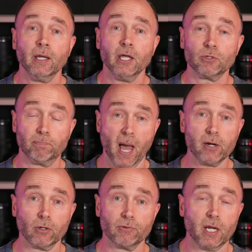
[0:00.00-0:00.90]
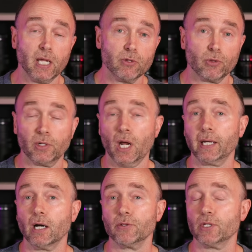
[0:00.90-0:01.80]
is better than either the
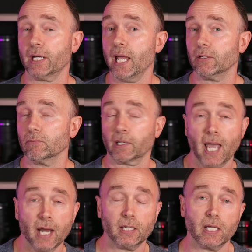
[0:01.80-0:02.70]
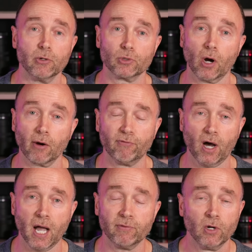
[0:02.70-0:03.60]
Nikon Z8, the Canon EOS
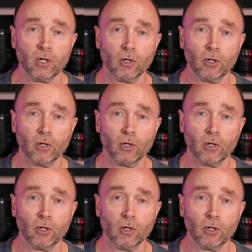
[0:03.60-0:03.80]
R5,